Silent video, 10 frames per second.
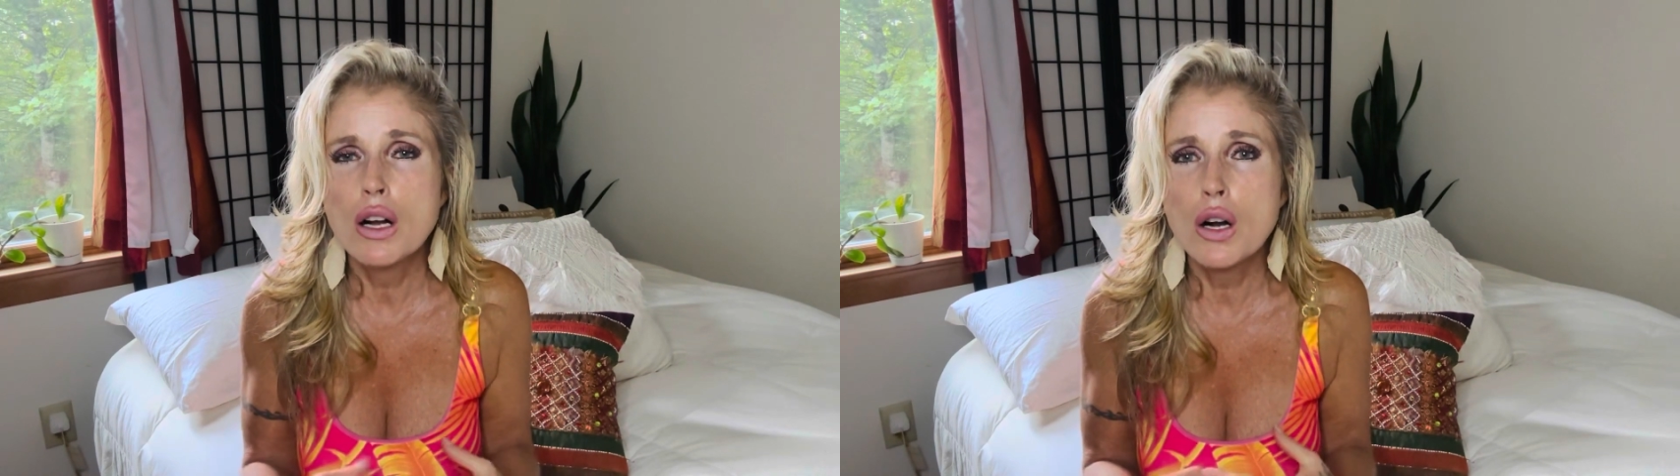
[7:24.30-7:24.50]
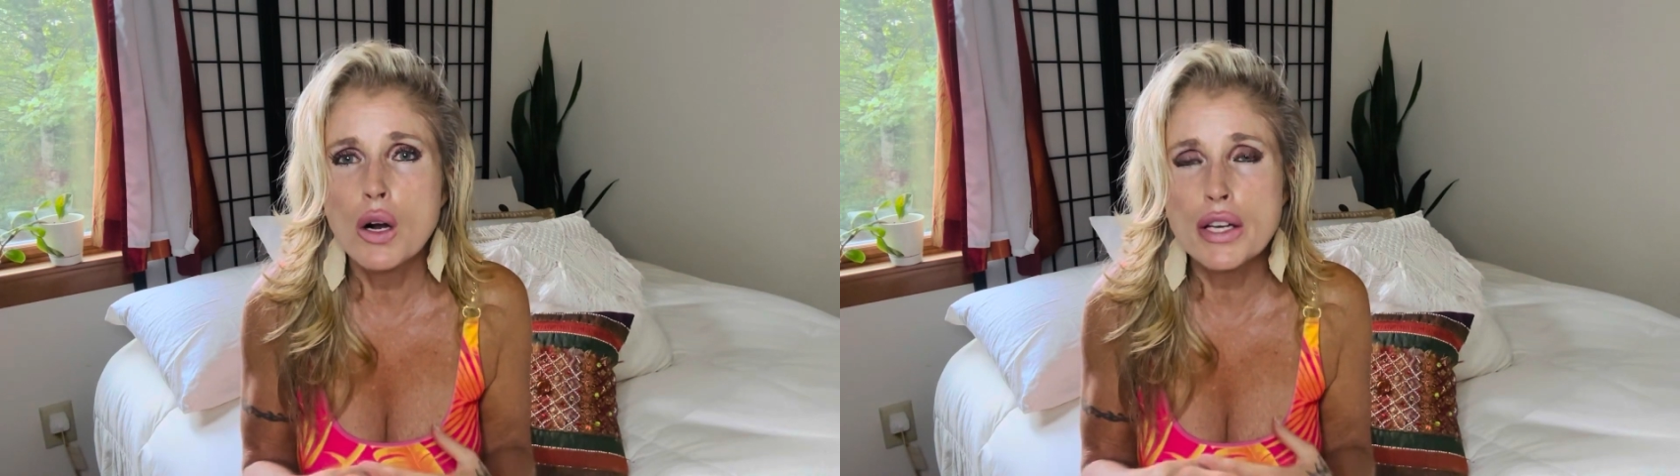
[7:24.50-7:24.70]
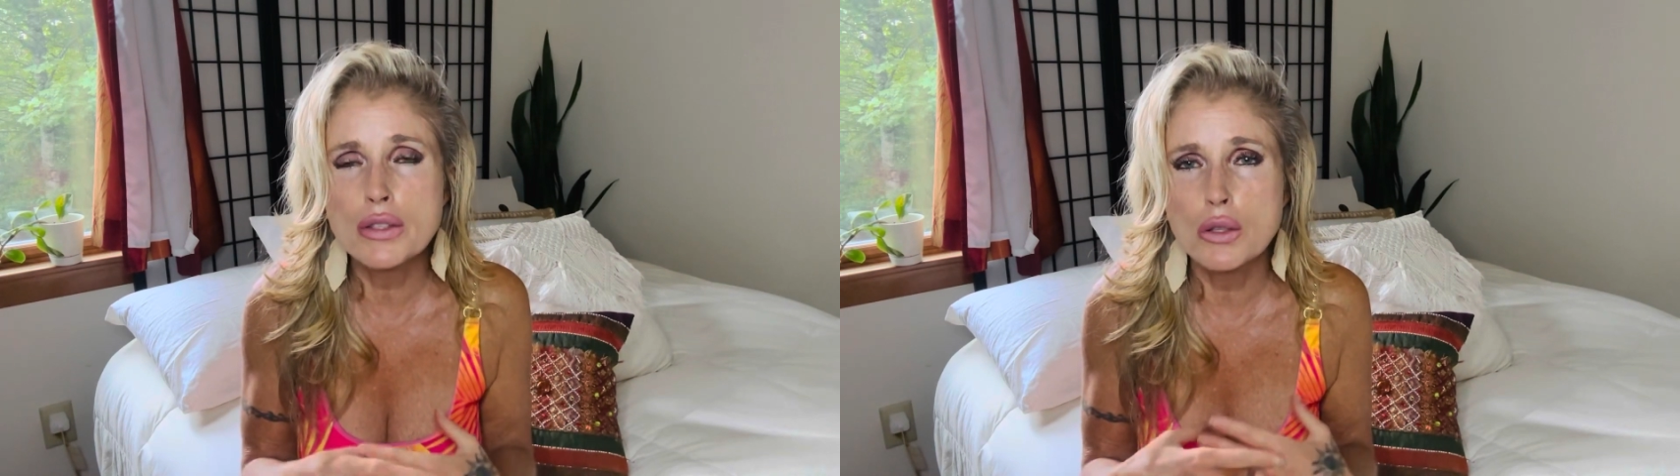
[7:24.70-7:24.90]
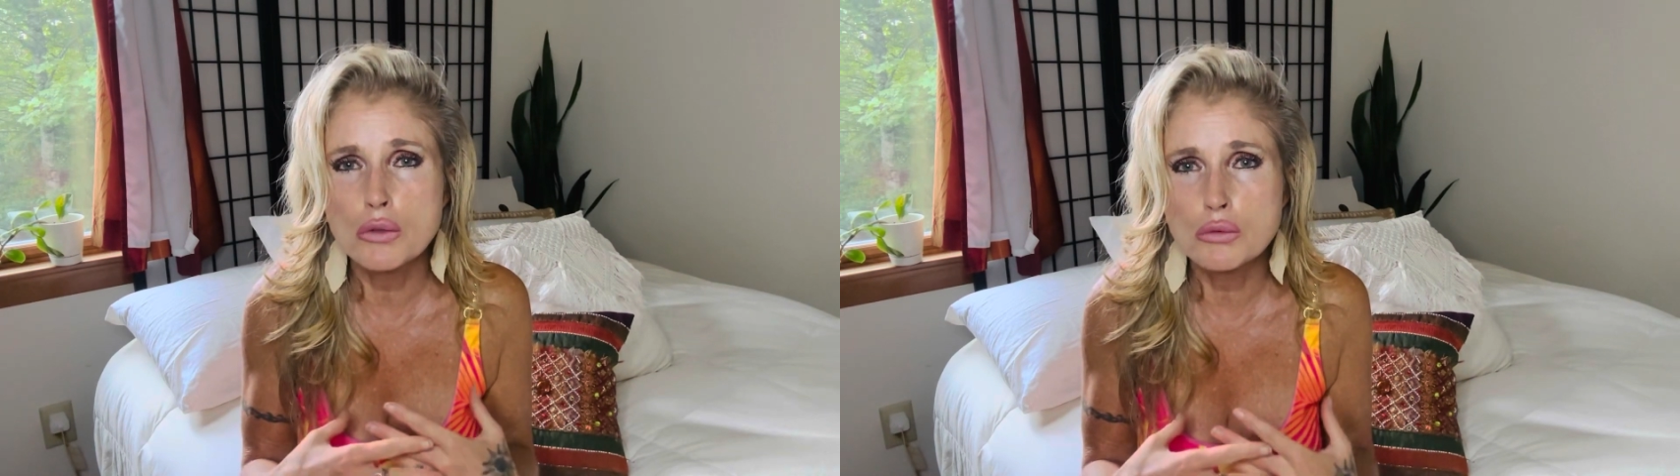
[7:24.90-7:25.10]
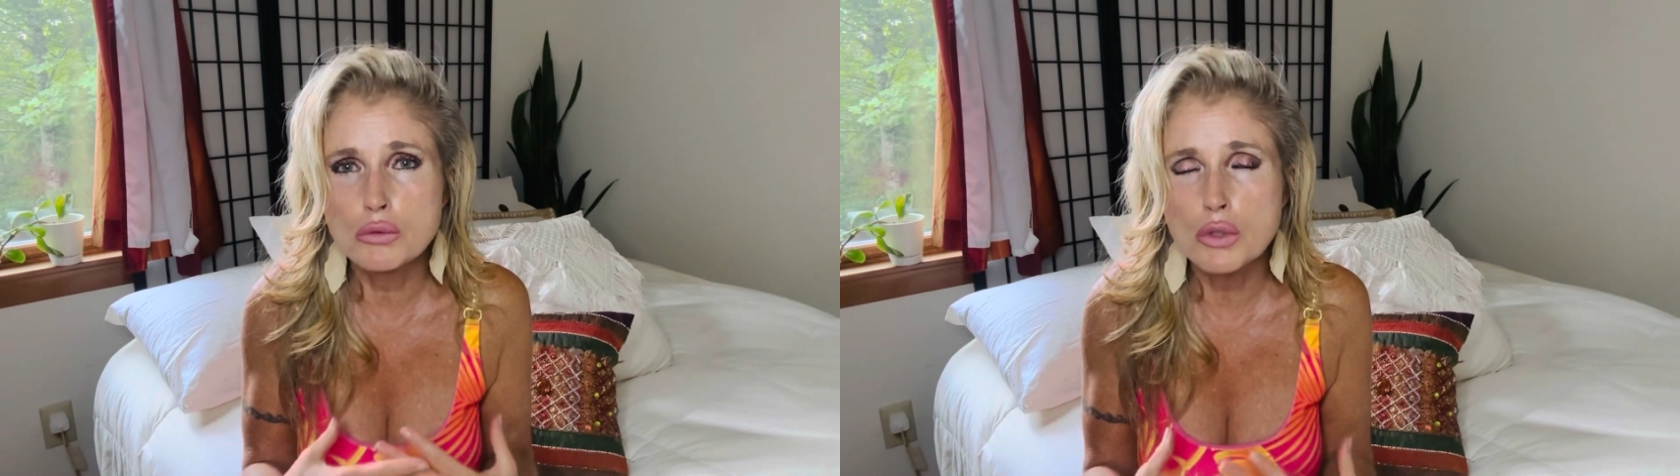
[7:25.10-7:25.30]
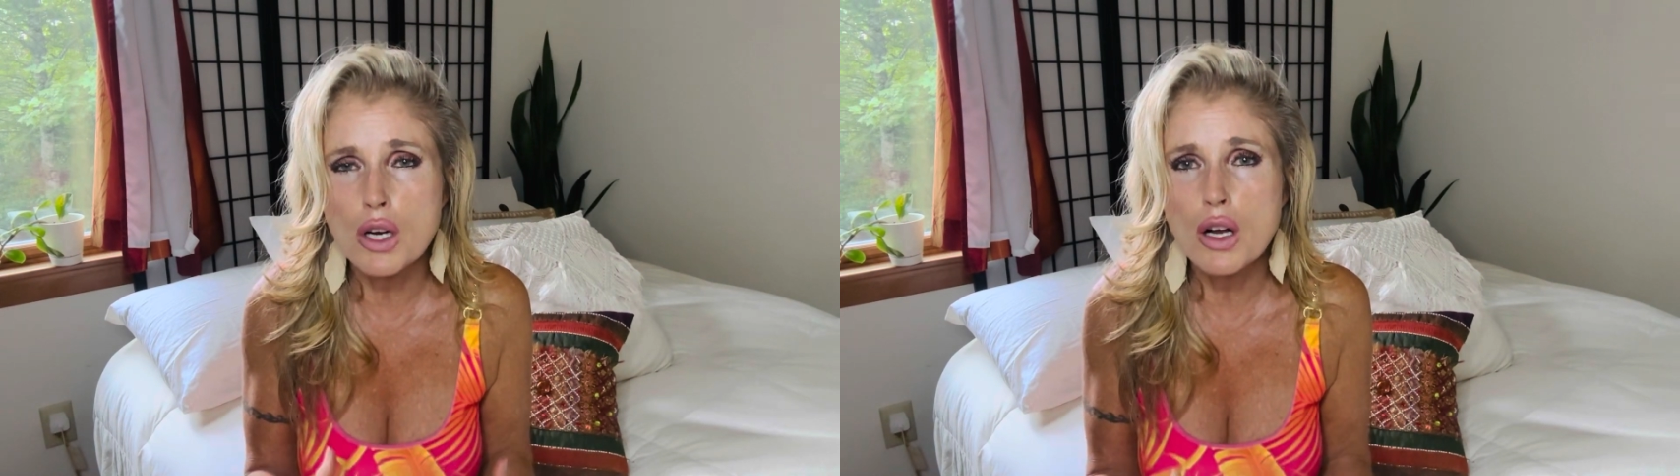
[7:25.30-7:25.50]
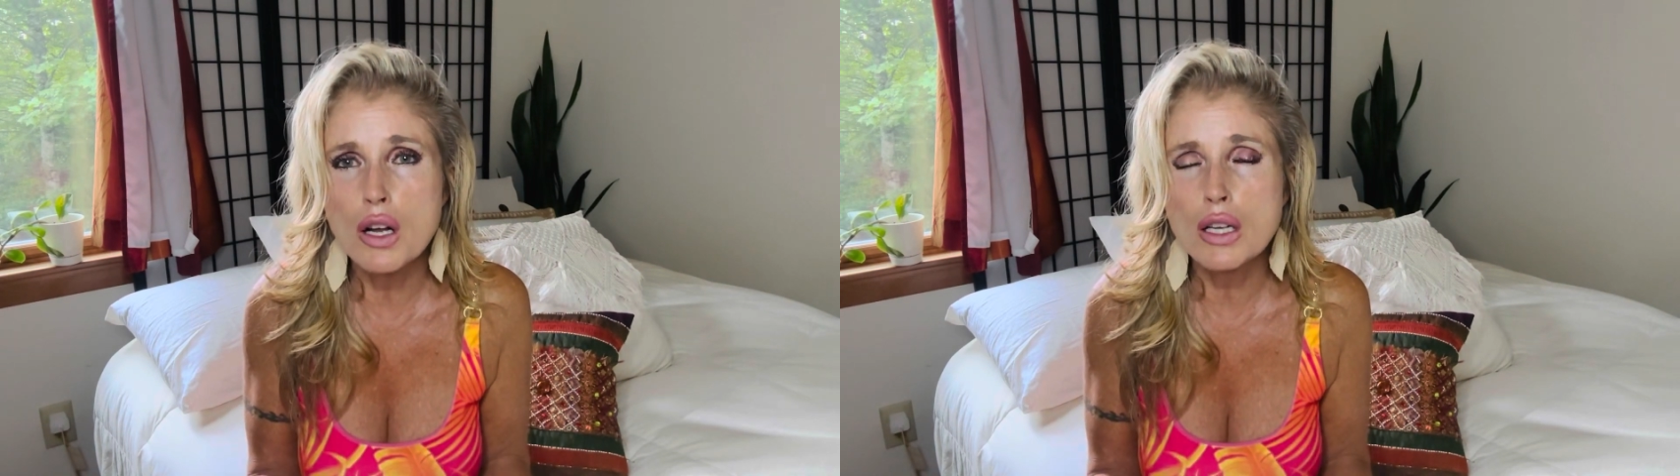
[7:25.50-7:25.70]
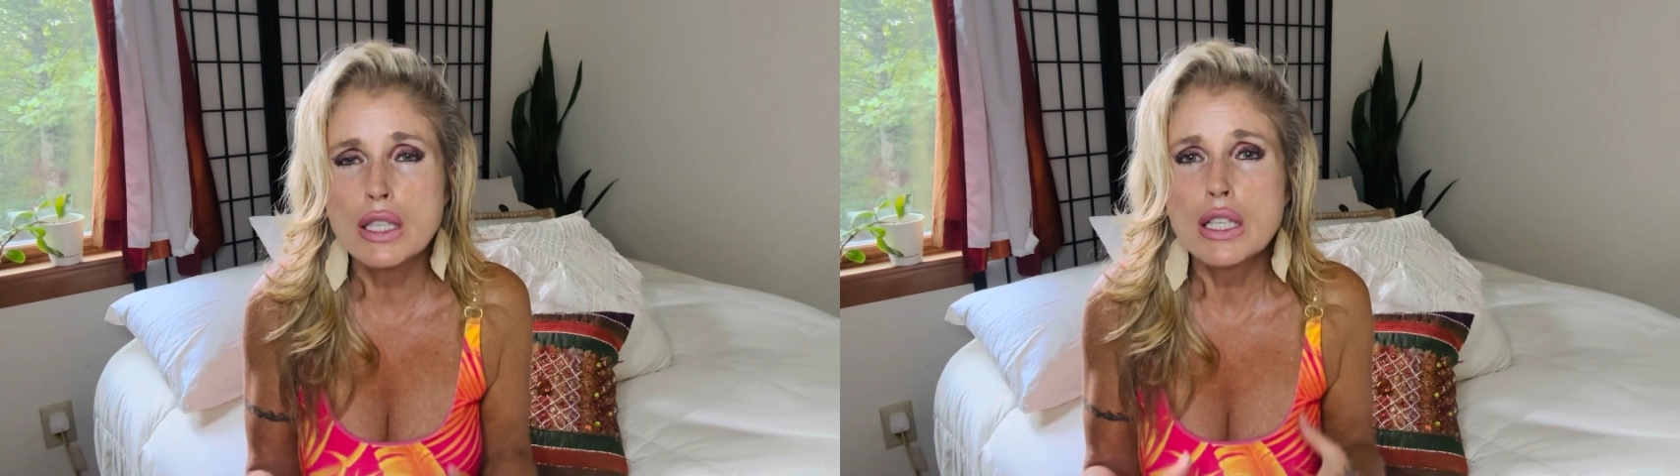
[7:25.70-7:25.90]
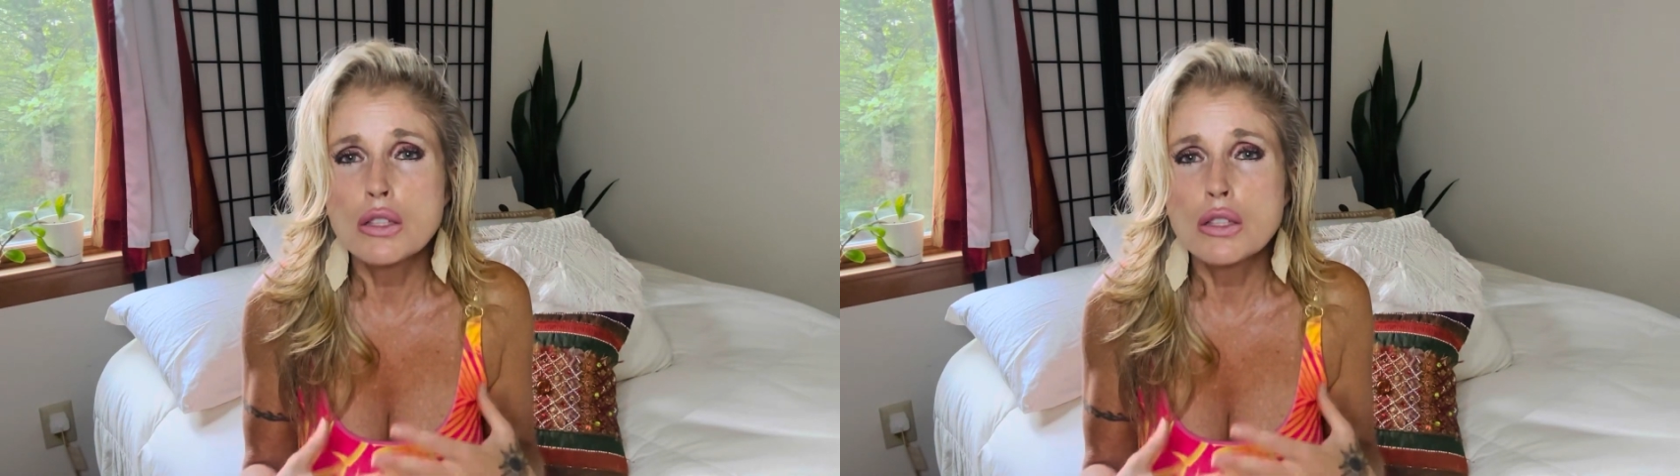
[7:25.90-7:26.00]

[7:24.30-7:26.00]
on raw